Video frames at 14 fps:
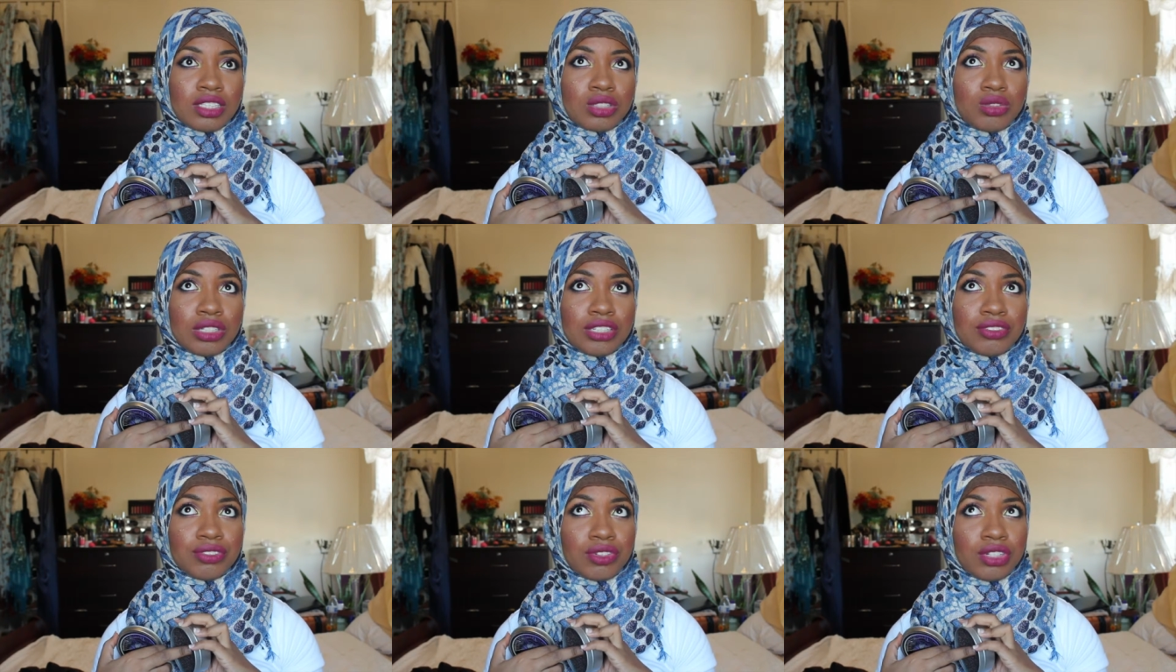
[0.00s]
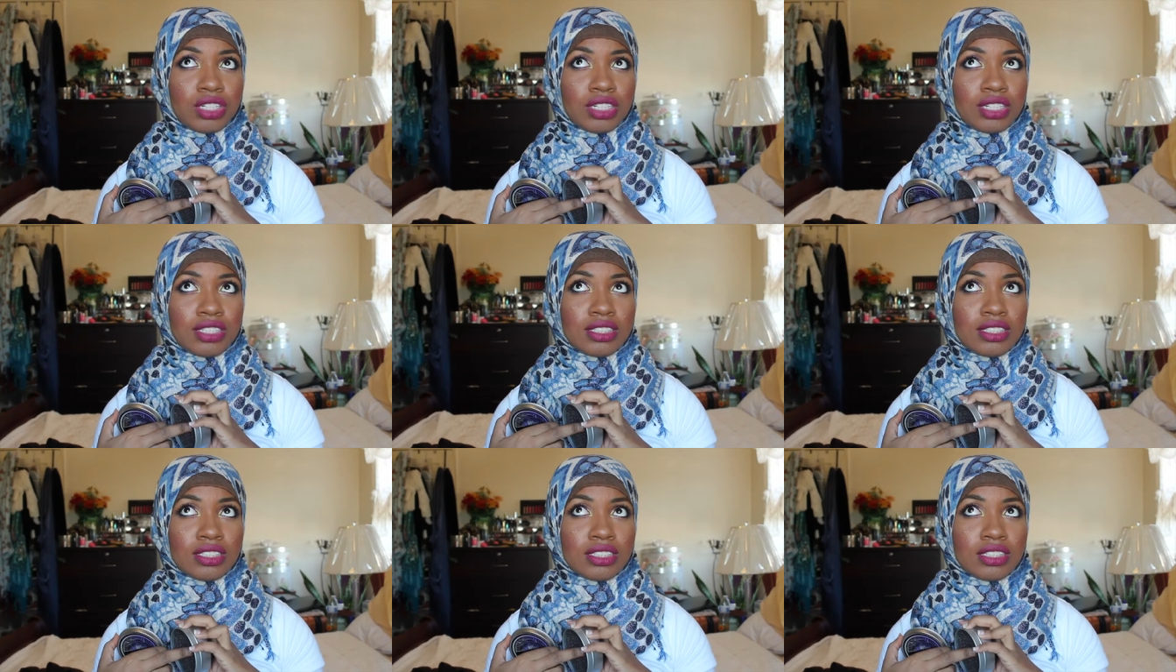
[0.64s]
24
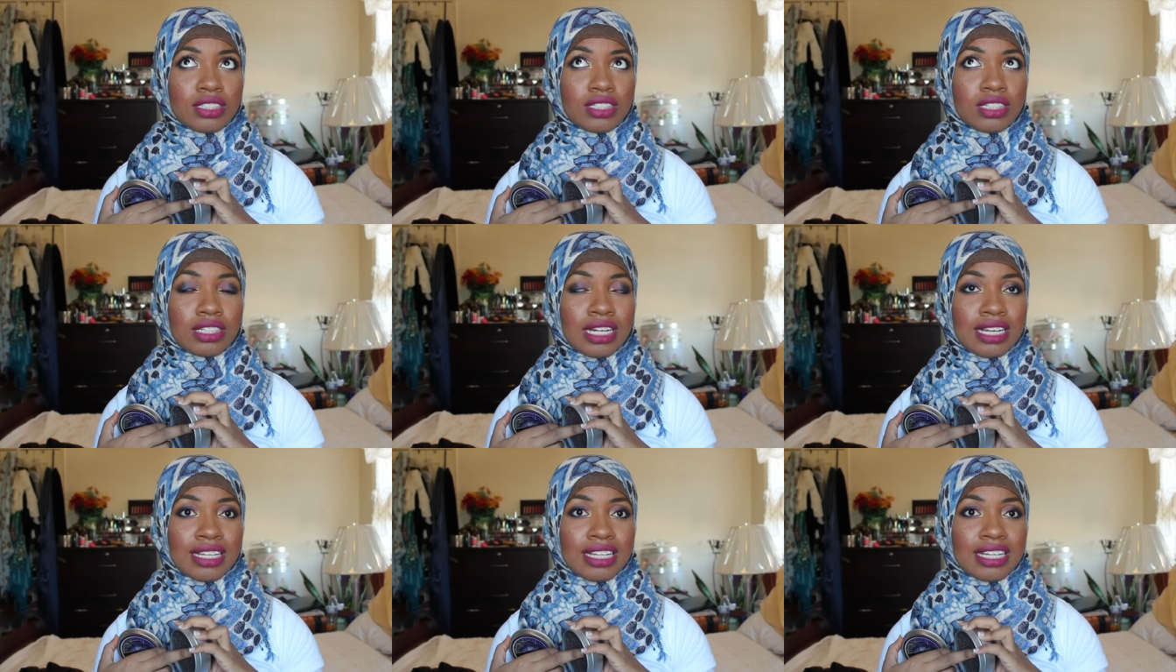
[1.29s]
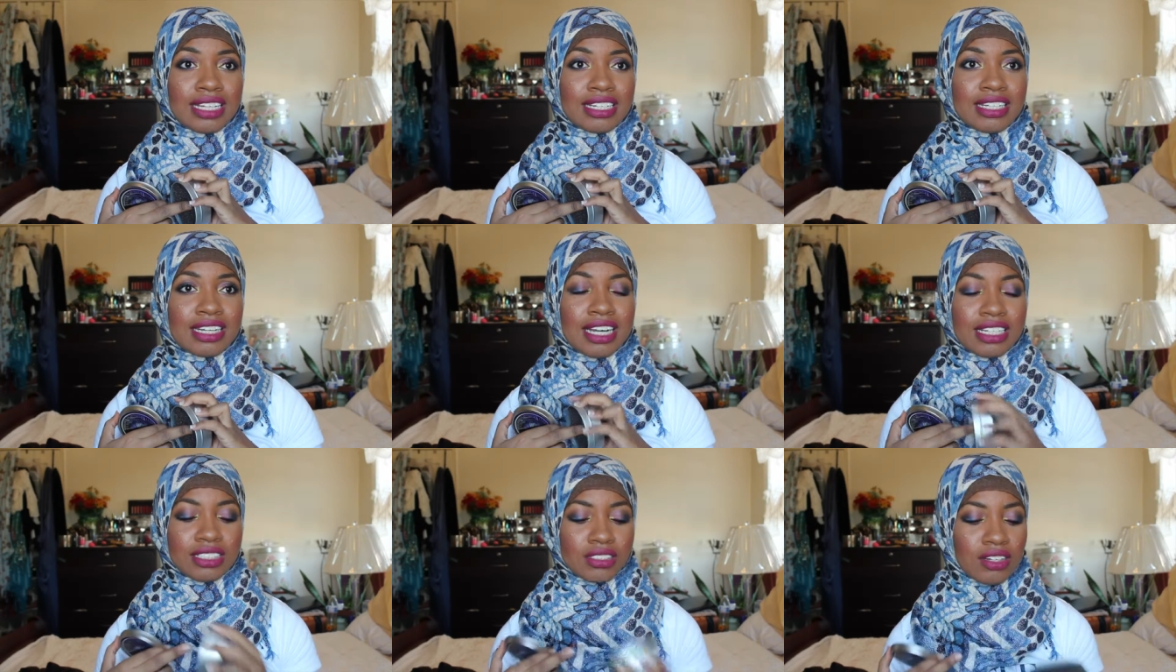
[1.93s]
I think
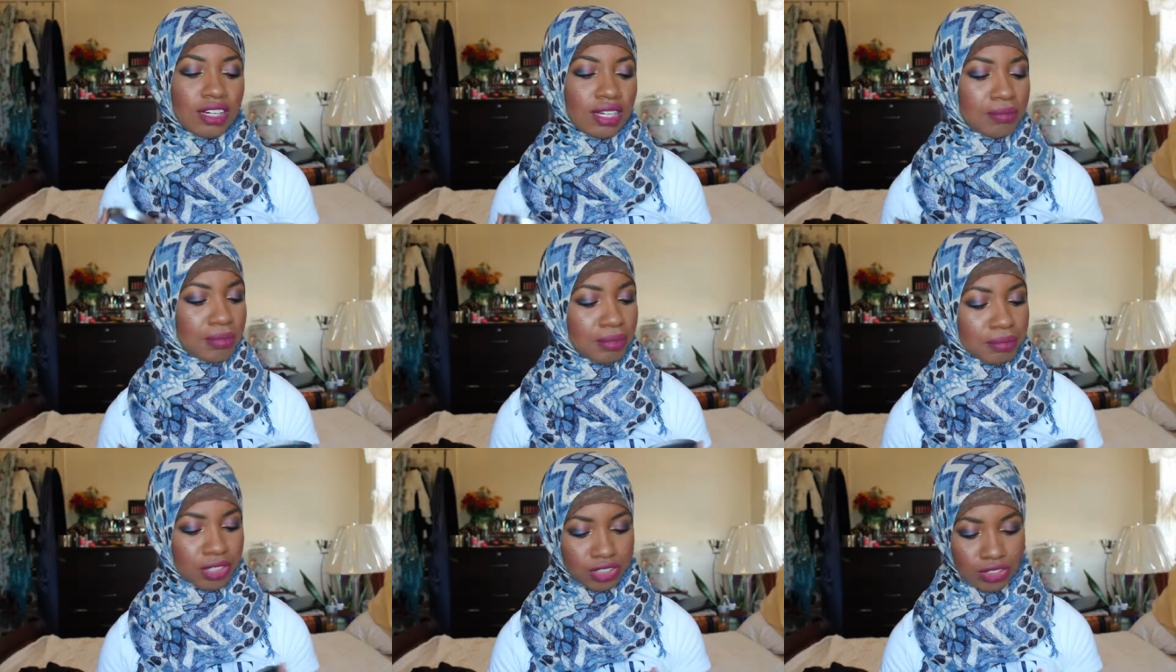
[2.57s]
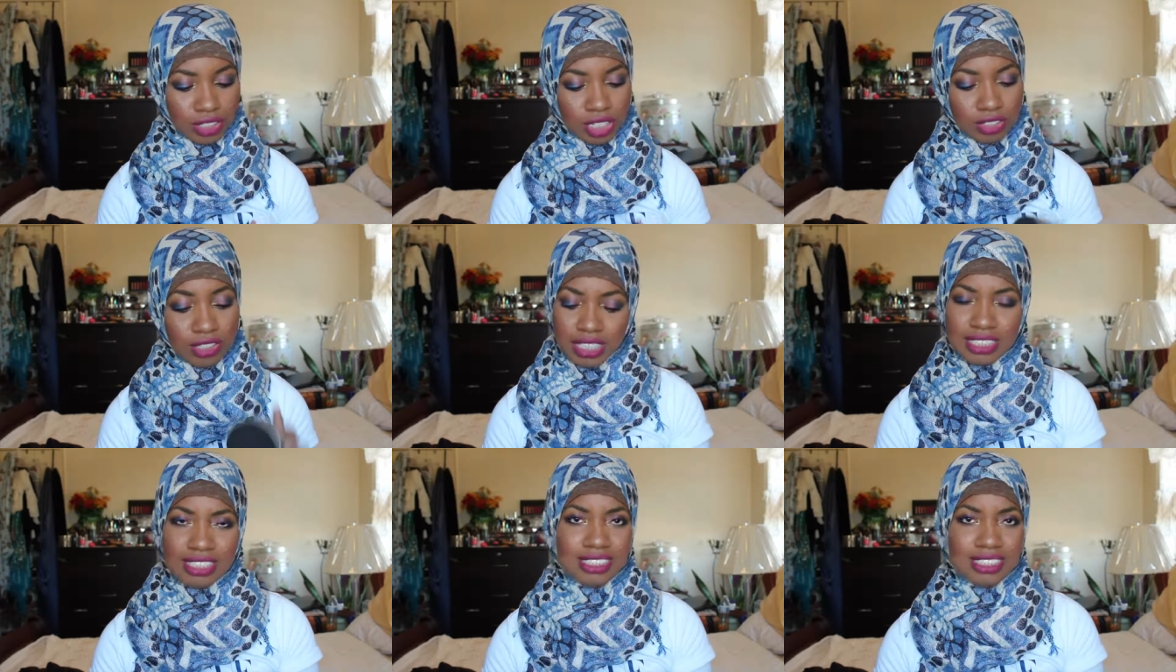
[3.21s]
I saw it but I'm not sure so yeah,